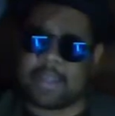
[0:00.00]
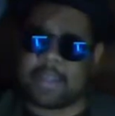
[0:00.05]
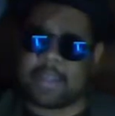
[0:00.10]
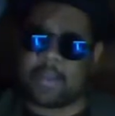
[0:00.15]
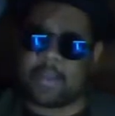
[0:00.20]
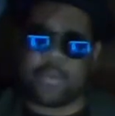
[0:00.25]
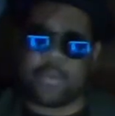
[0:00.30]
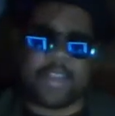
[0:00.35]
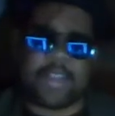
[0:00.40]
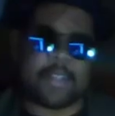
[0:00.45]

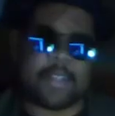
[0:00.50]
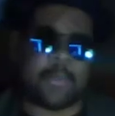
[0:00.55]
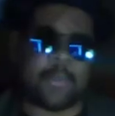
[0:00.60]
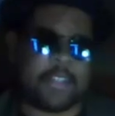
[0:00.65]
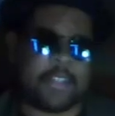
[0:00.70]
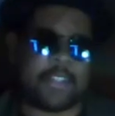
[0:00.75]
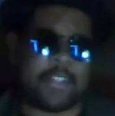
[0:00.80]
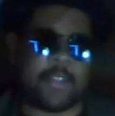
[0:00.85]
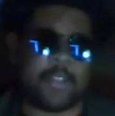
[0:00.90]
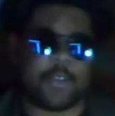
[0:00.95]
recent
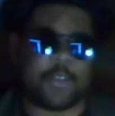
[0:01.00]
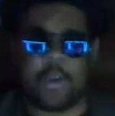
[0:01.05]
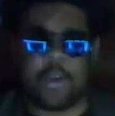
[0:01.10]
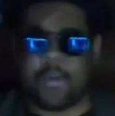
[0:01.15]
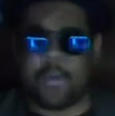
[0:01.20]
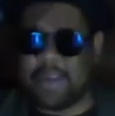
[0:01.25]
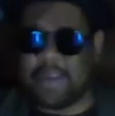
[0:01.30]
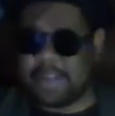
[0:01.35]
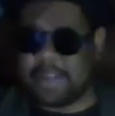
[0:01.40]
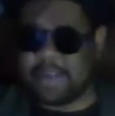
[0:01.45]
recent years
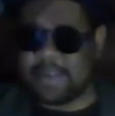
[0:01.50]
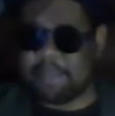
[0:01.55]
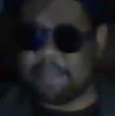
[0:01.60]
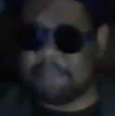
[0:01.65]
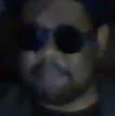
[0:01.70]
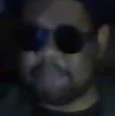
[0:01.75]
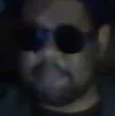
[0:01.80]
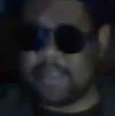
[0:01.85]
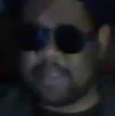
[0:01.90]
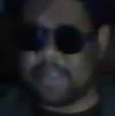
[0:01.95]
only really
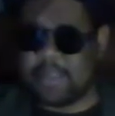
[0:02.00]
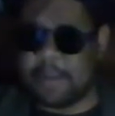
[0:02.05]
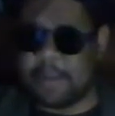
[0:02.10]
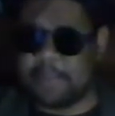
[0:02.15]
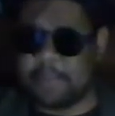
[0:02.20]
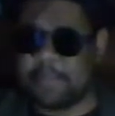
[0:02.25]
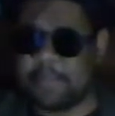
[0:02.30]
um,